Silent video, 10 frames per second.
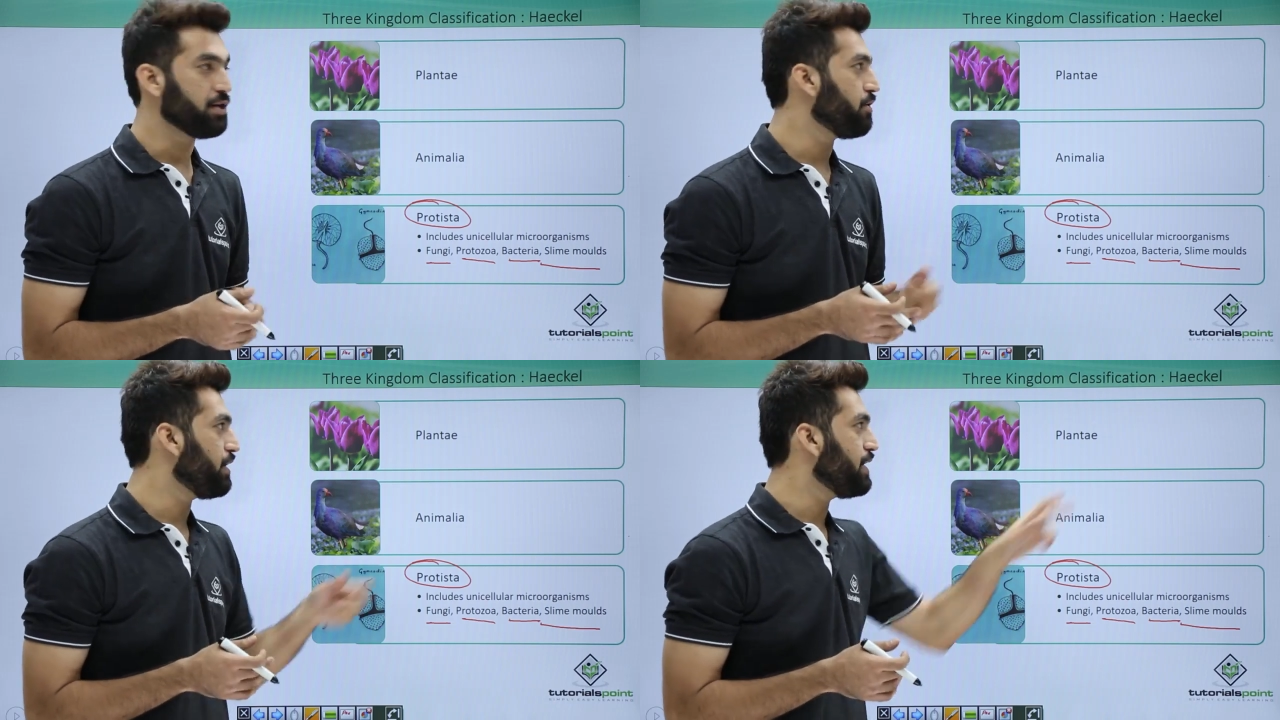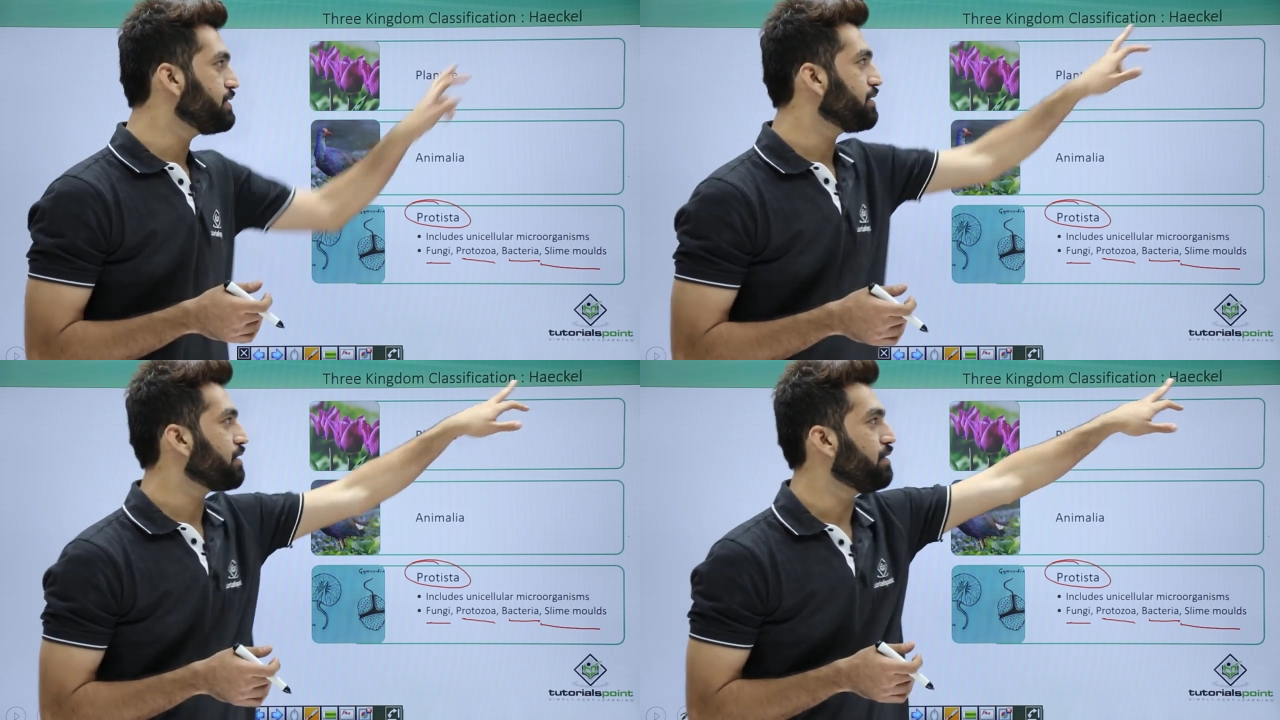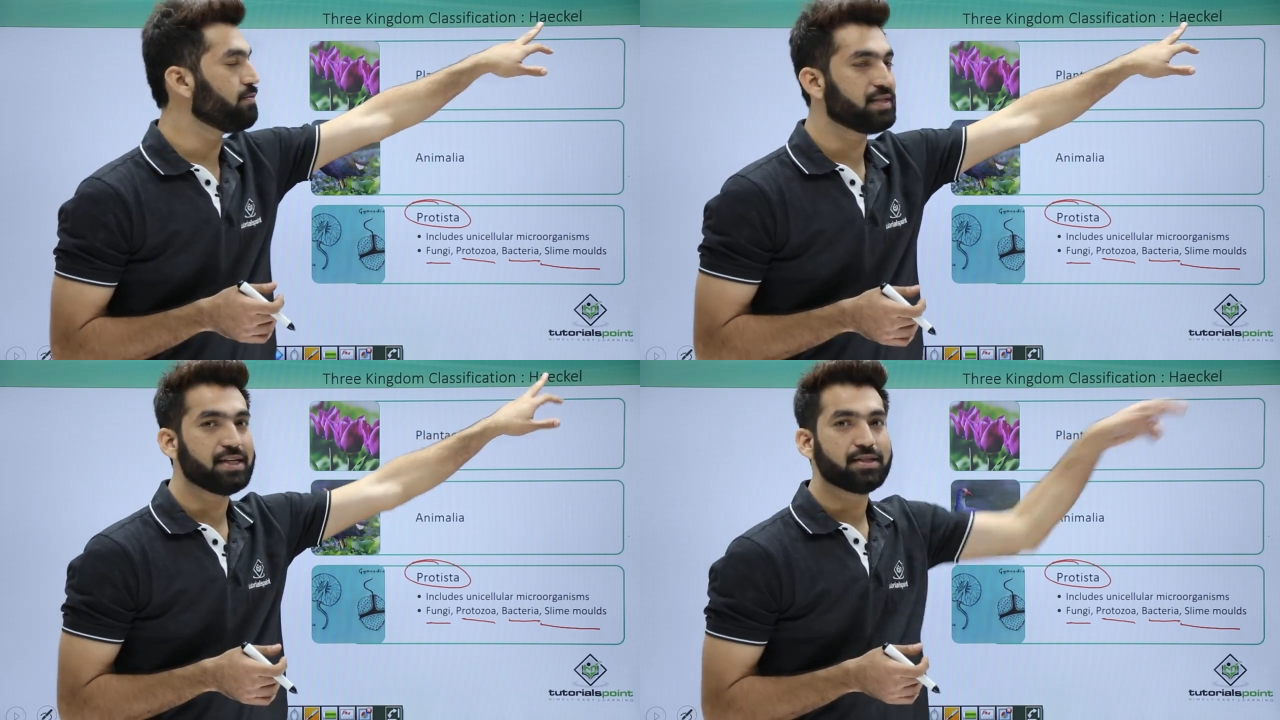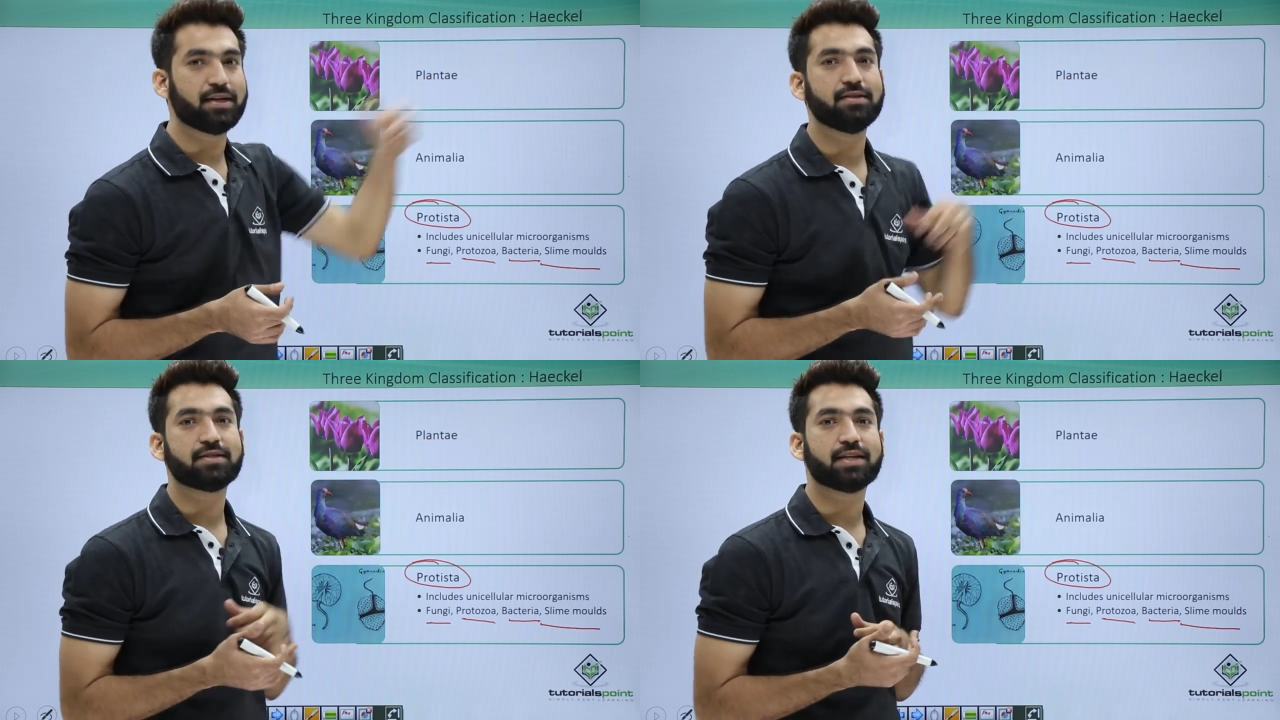Your answer comes as
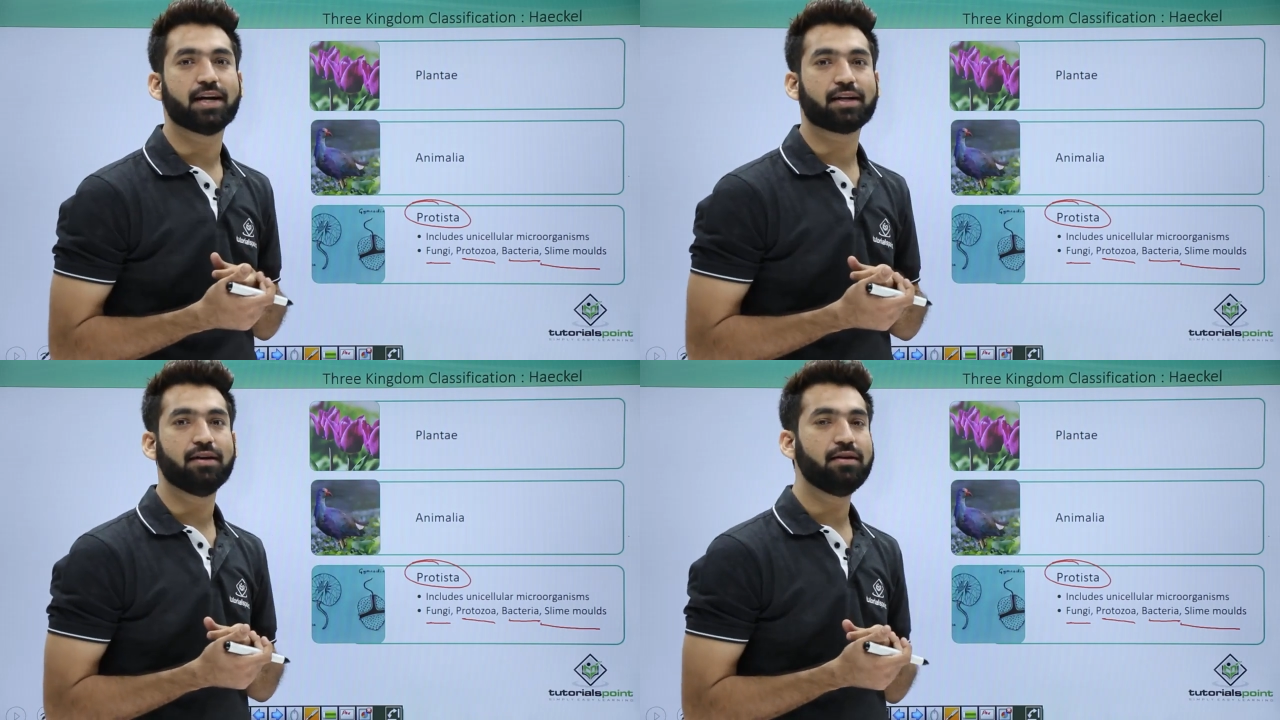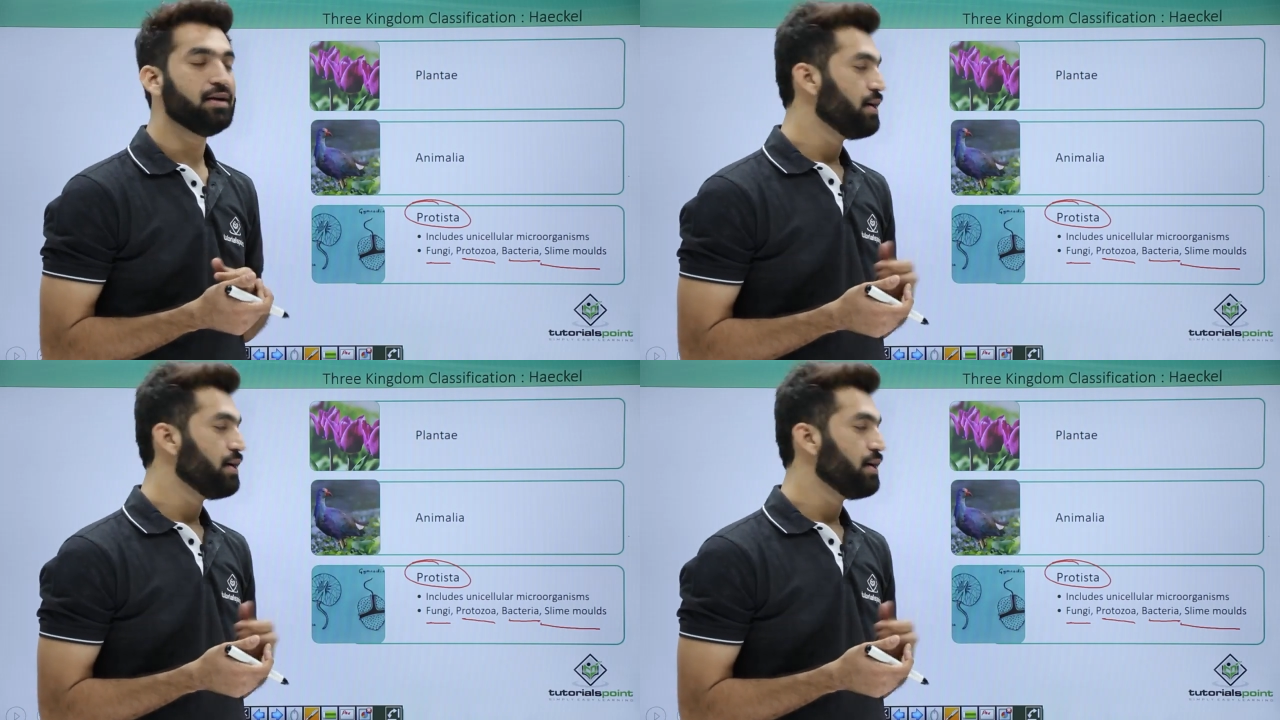Ernst Haeckel.